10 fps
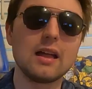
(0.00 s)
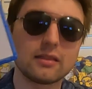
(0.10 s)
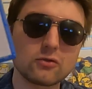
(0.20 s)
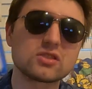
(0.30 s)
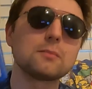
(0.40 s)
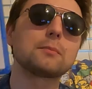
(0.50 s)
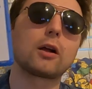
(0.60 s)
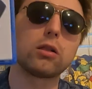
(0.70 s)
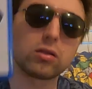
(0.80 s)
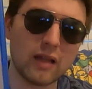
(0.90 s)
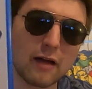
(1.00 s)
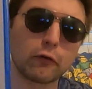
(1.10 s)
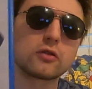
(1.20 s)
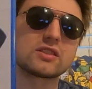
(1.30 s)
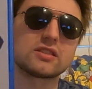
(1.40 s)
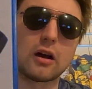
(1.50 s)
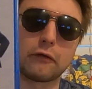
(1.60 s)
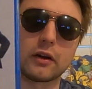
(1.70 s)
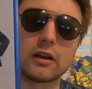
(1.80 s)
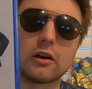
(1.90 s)
There's some clever stuff
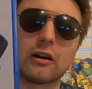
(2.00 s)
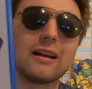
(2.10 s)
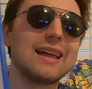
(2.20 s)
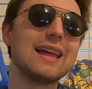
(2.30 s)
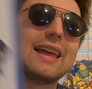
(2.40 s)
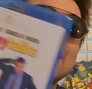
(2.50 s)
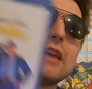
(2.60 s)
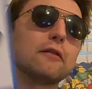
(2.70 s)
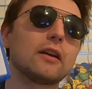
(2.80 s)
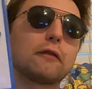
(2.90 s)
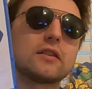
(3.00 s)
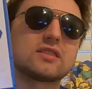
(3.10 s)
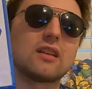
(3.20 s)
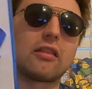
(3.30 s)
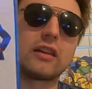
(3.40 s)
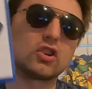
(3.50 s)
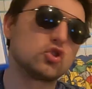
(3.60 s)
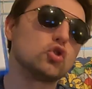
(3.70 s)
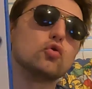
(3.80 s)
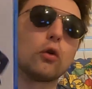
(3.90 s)
in here, even if it's nothing
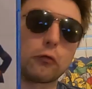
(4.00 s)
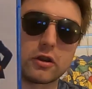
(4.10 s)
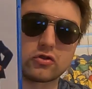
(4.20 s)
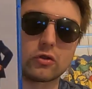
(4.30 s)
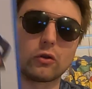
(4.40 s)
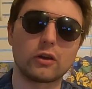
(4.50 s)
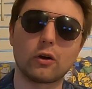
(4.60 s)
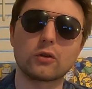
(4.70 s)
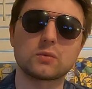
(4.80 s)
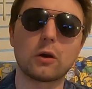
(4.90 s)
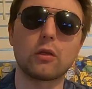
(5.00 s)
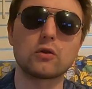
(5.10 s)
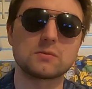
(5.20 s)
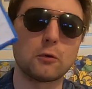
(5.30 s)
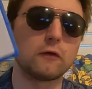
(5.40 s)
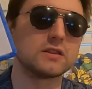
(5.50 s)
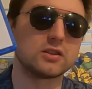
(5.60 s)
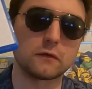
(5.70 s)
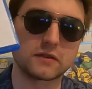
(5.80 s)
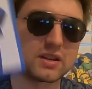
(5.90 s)
too original. You know, it's one of those movies,
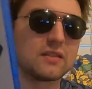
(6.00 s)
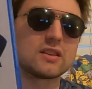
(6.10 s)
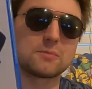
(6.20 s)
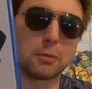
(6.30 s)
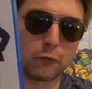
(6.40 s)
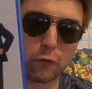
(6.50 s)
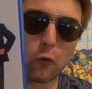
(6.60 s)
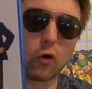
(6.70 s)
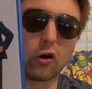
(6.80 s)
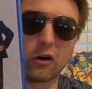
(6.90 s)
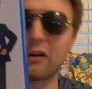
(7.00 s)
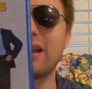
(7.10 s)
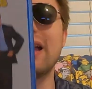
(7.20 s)
you've seen this before.